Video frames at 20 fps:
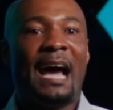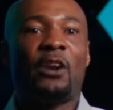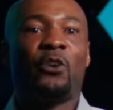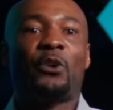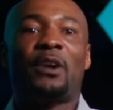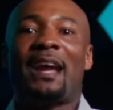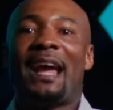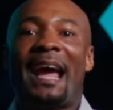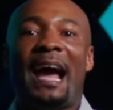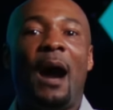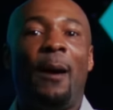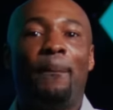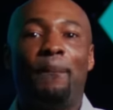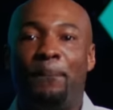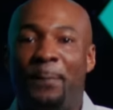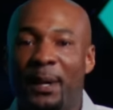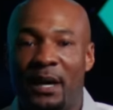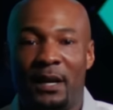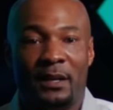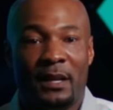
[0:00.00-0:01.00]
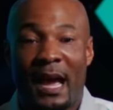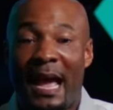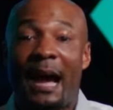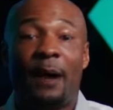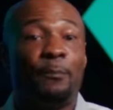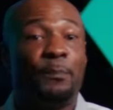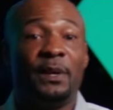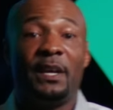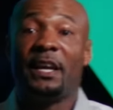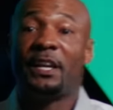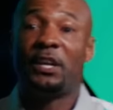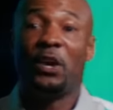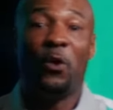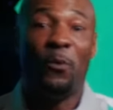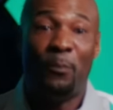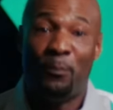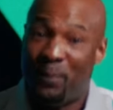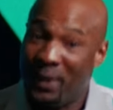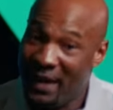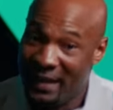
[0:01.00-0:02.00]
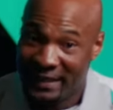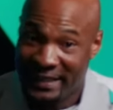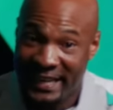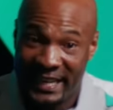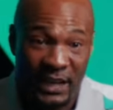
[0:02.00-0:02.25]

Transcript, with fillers: don't care how butt, how big your butt get.